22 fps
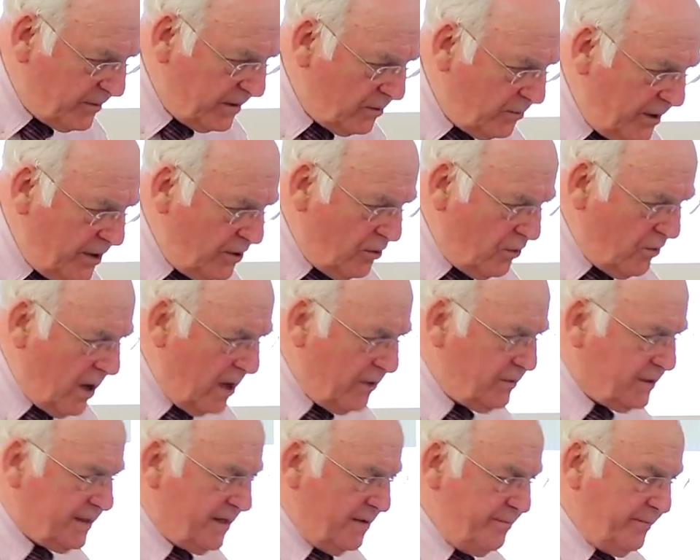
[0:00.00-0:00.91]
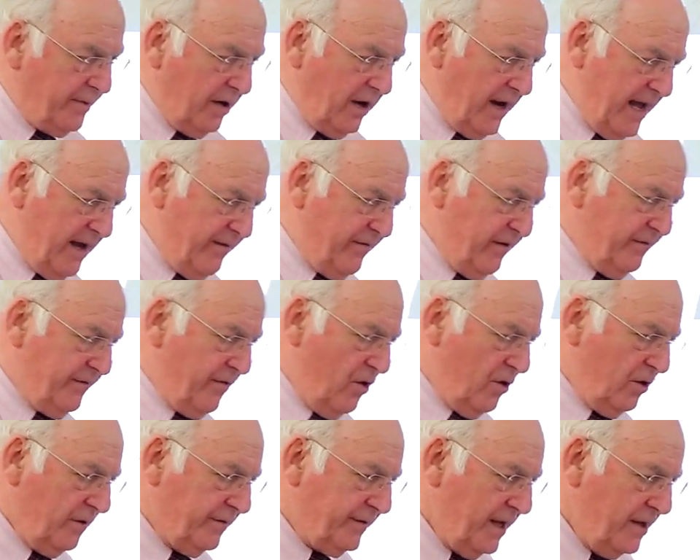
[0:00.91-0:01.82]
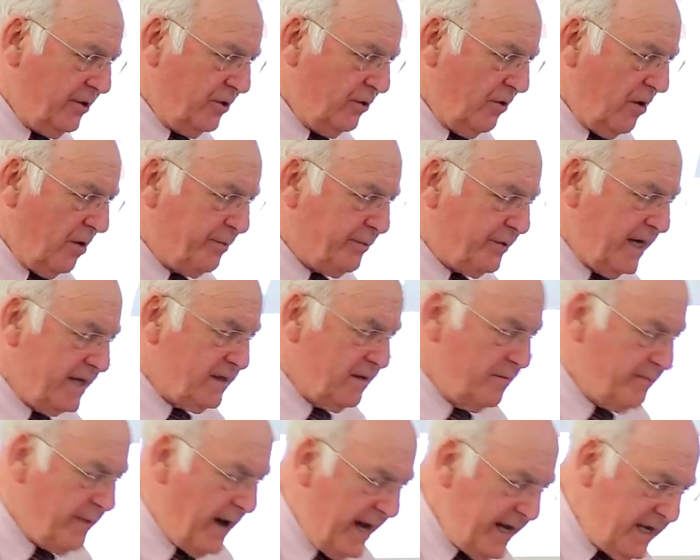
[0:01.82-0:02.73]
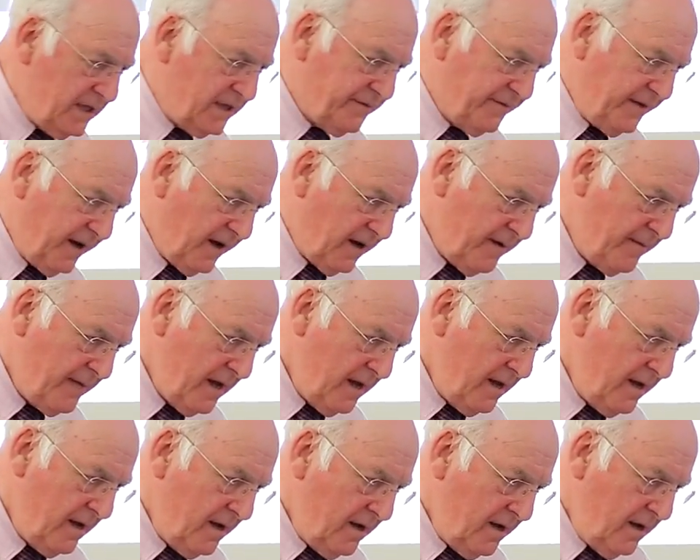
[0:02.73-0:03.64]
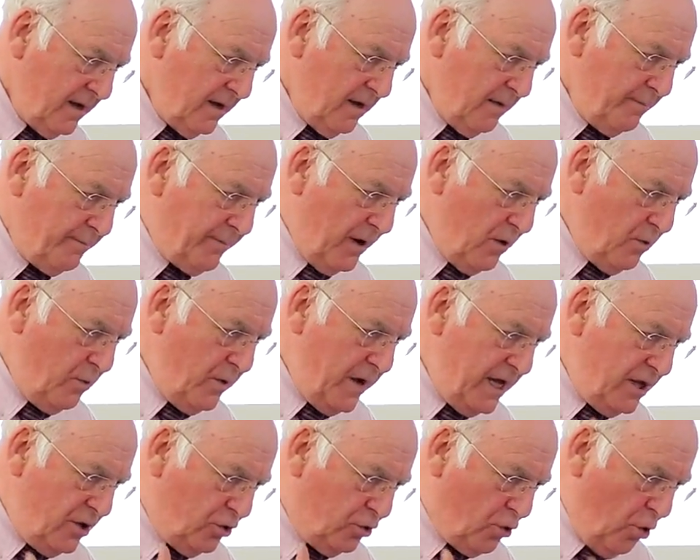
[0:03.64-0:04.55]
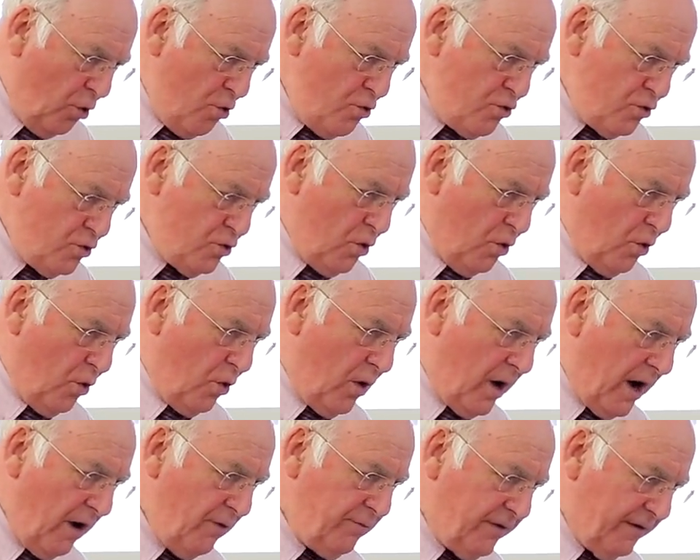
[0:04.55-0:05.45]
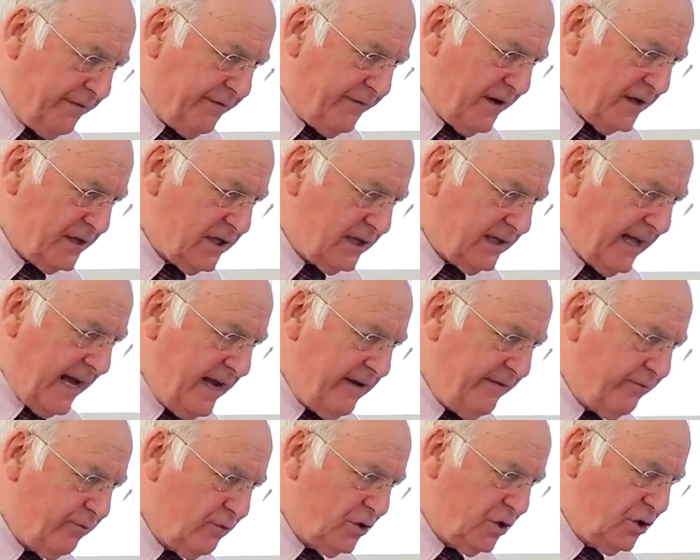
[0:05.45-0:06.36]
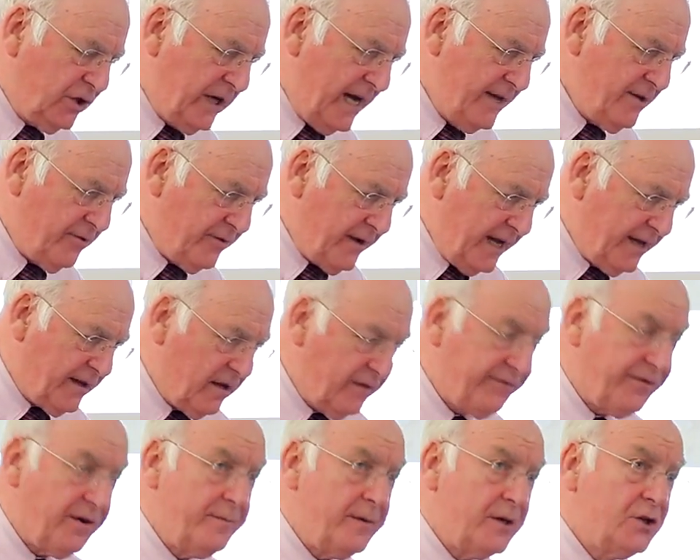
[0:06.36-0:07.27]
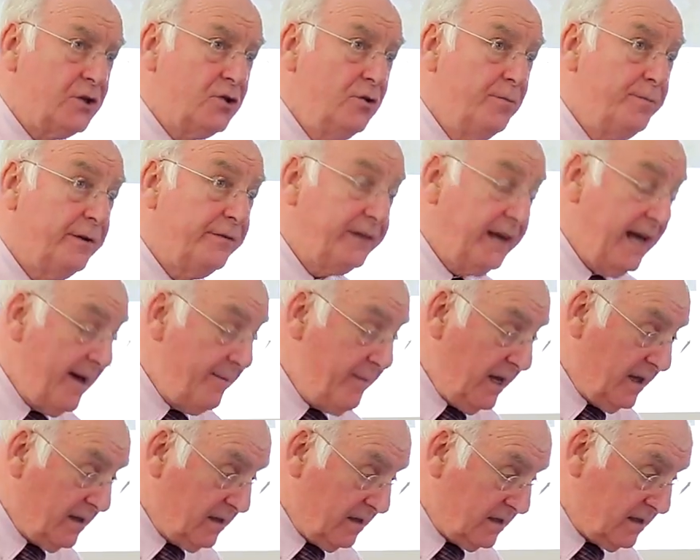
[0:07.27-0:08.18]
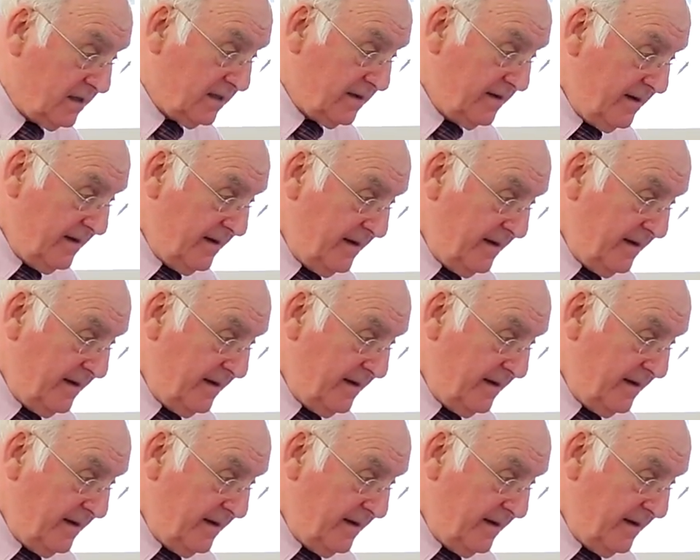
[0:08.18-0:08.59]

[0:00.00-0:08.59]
We know how simple life evolved into our present biosphere, but we don't know how the first life was generated from a soup of chemicals.